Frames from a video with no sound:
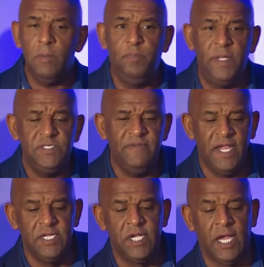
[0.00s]

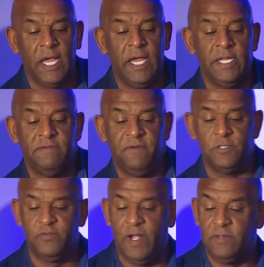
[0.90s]
Pennsylvania, in the
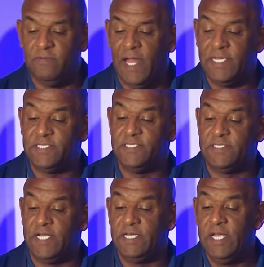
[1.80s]
first round of
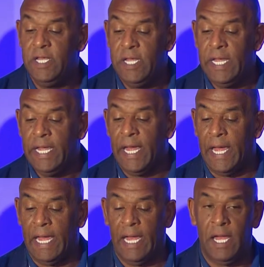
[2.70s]
licensing,
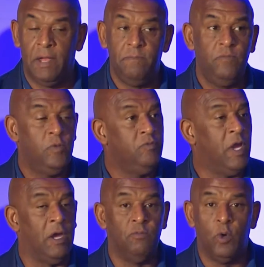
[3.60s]

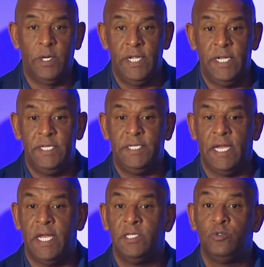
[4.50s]
awarded
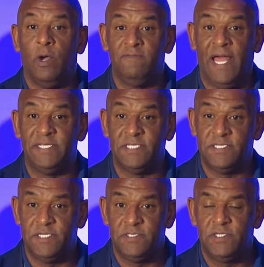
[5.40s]
12
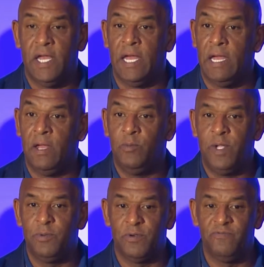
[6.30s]
licenses.
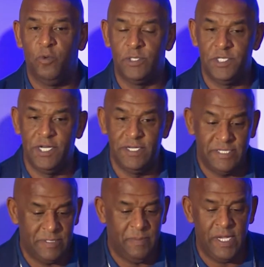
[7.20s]
We were fortunate
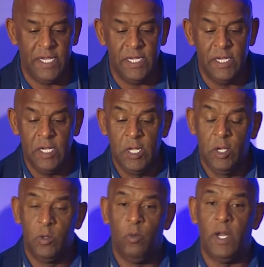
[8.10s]
to be
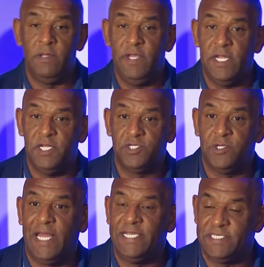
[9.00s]
one of the
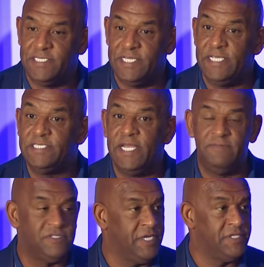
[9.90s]
initial licensees.
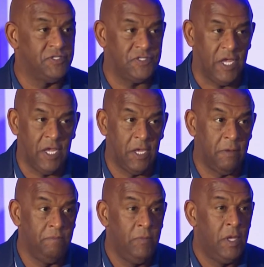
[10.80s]
They've since
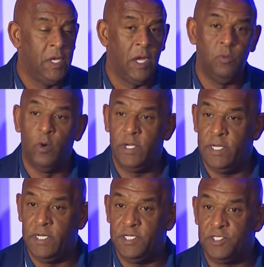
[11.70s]
awarded
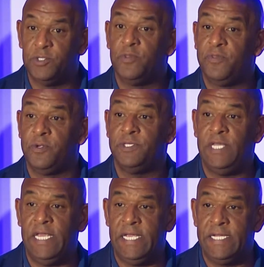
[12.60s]
an additional
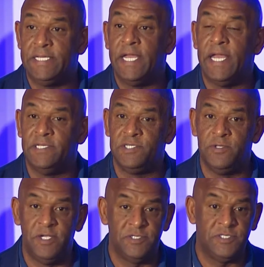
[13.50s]
13, and so
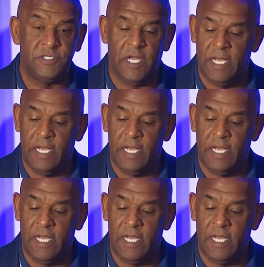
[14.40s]
there's